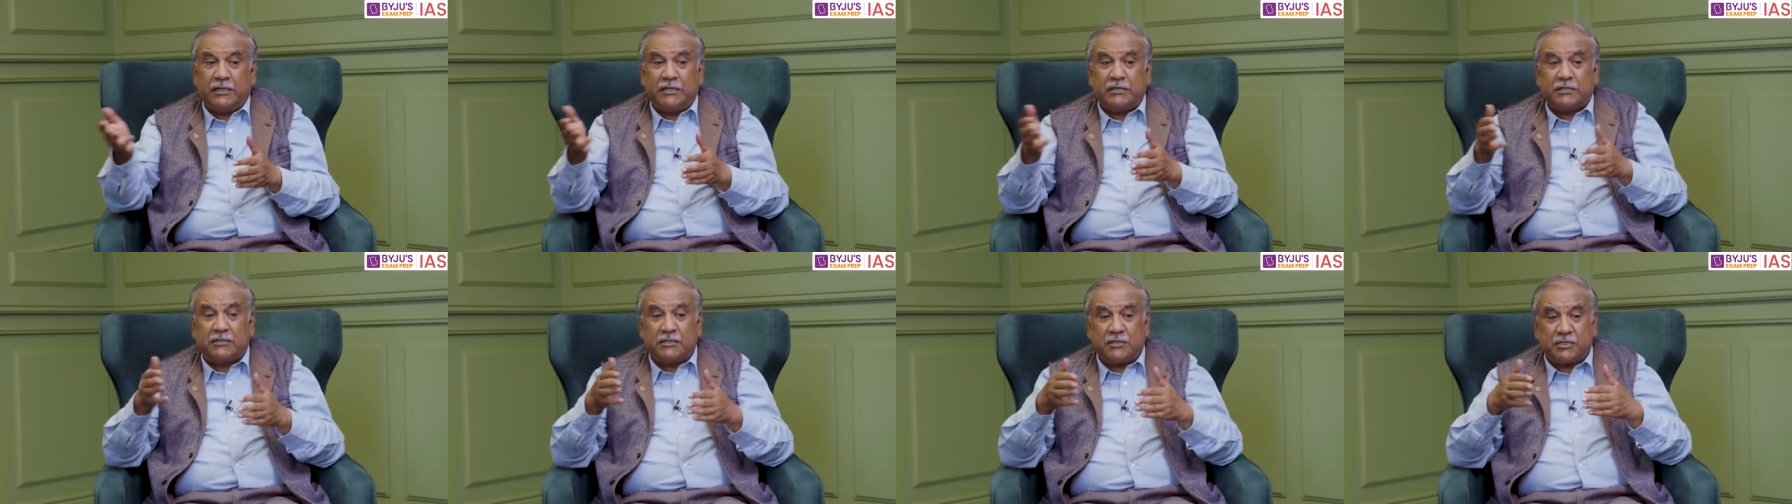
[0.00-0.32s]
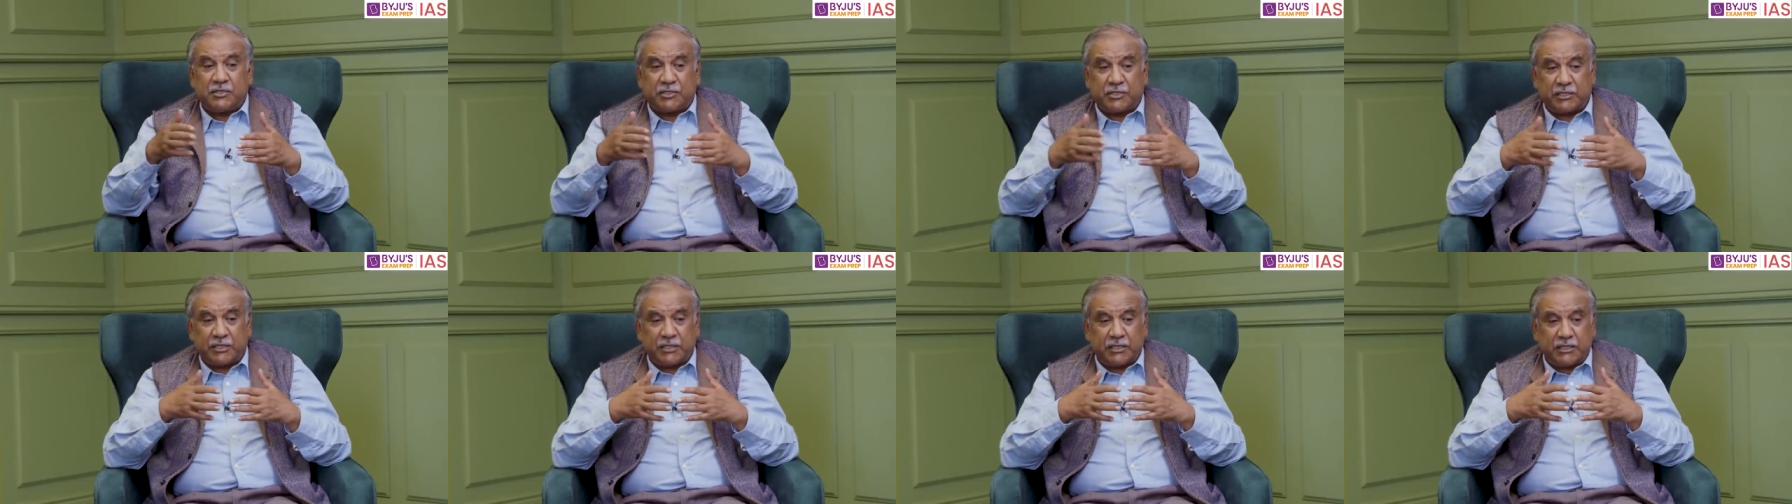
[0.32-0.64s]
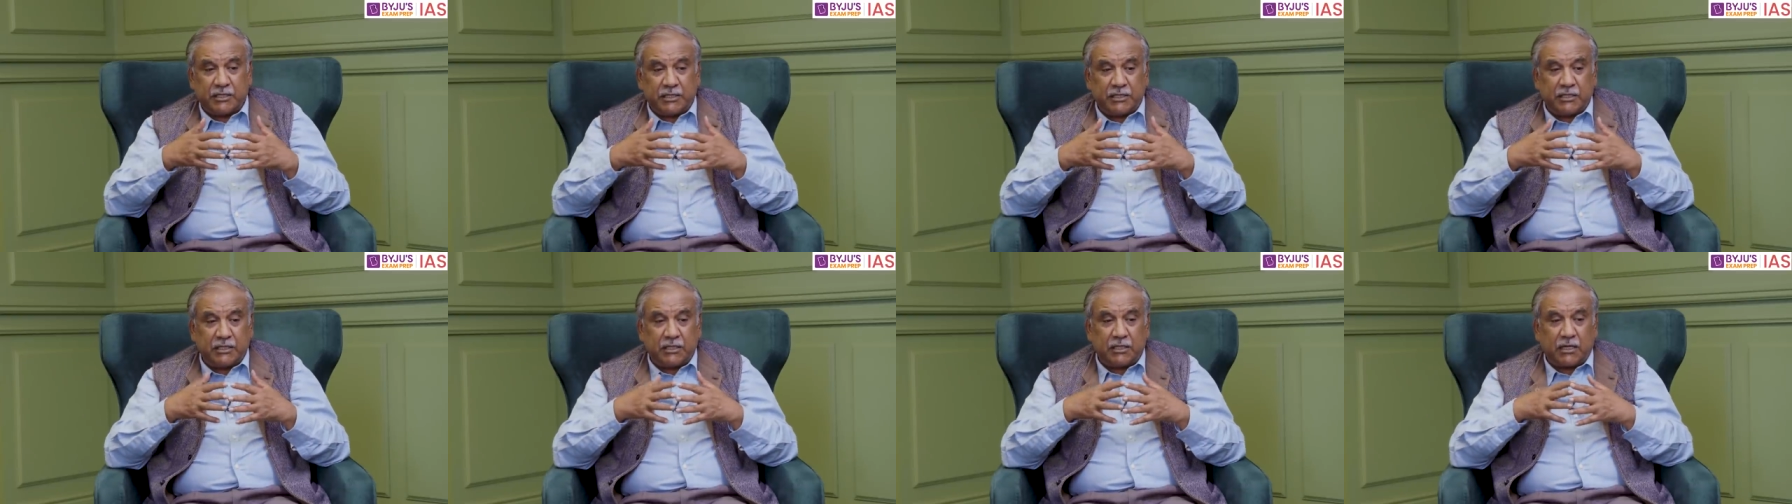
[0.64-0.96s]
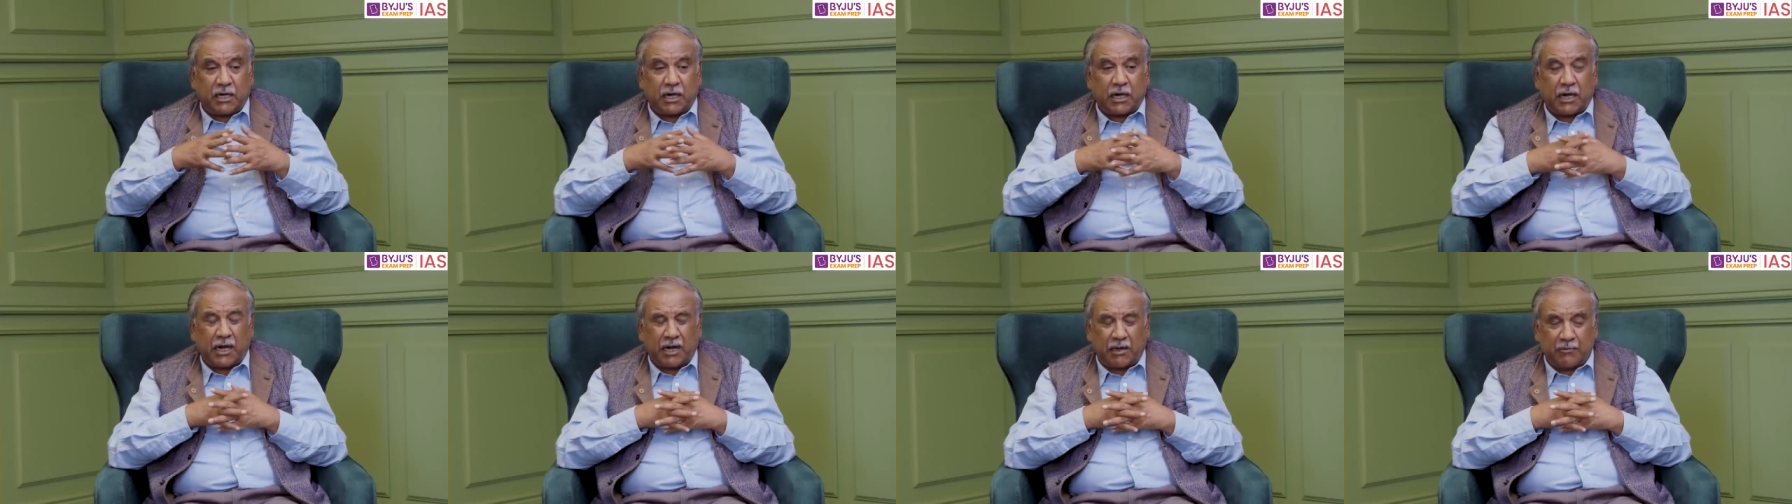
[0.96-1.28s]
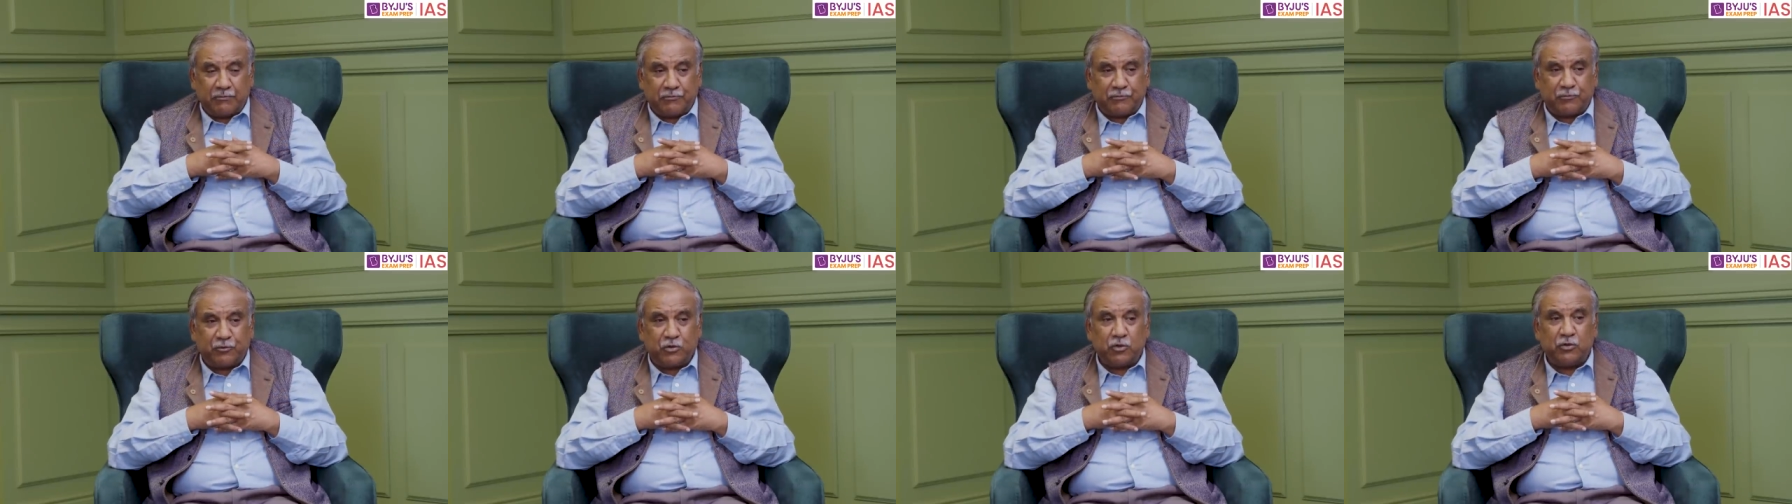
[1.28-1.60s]
it is really
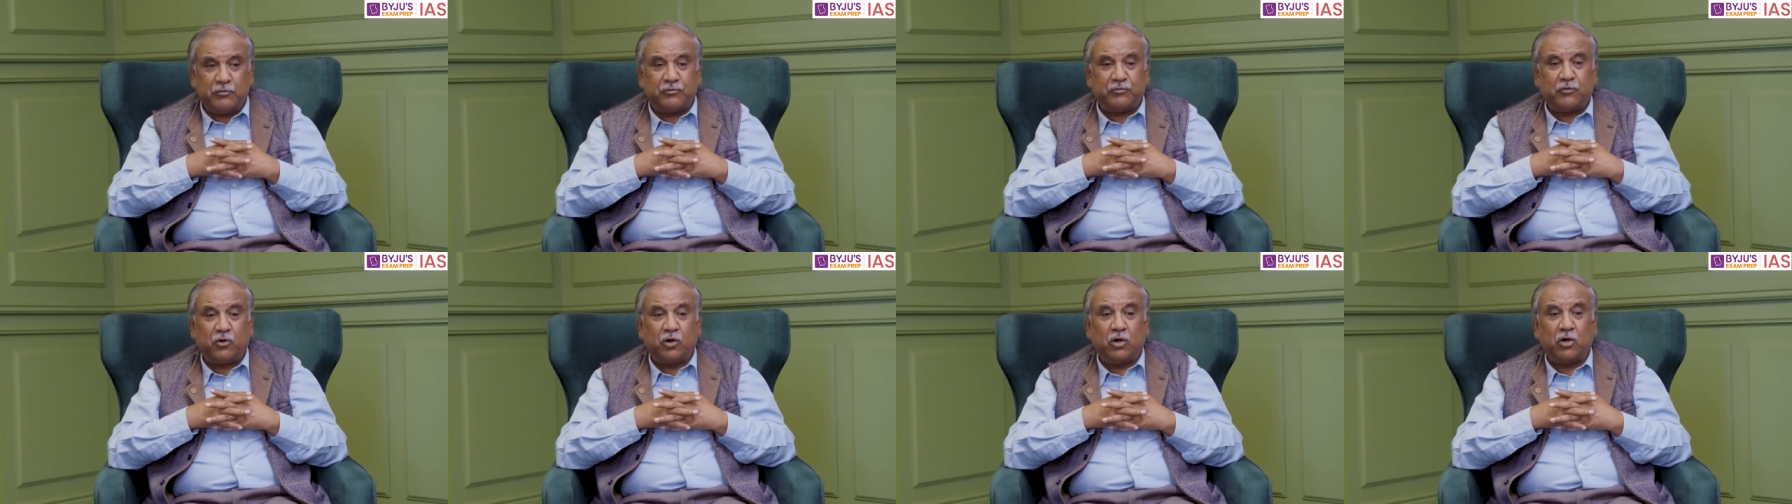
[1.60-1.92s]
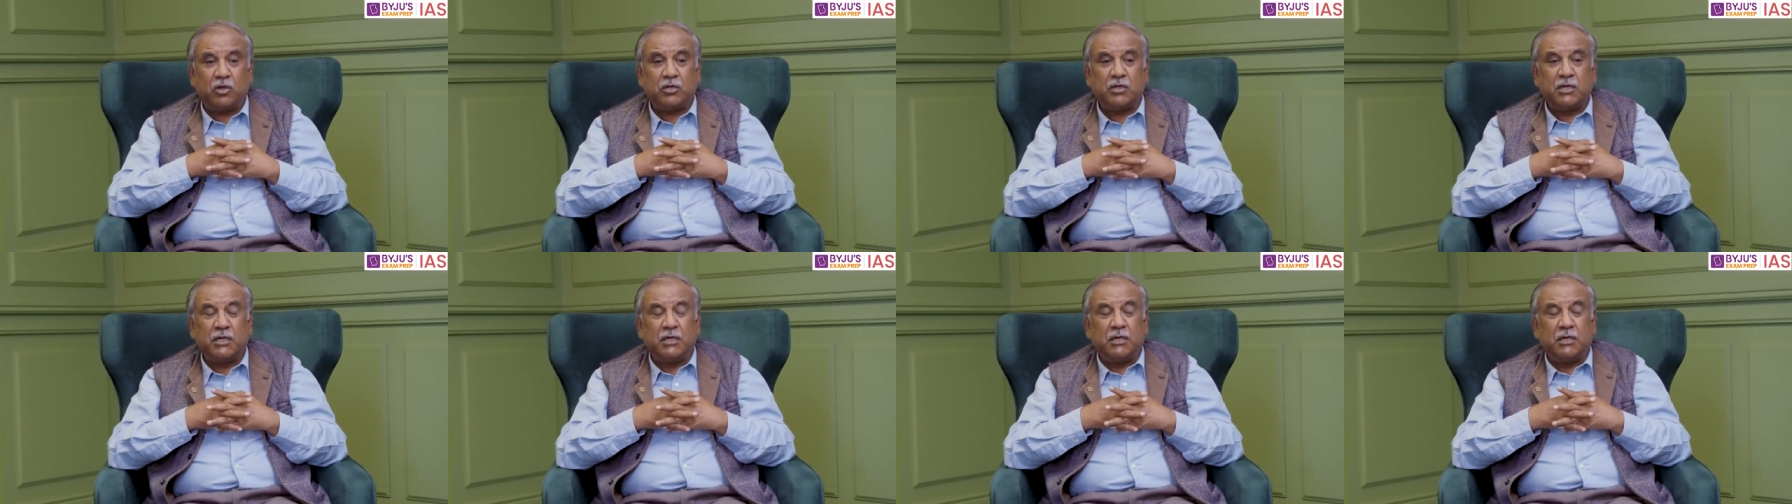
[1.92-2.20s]
harmful for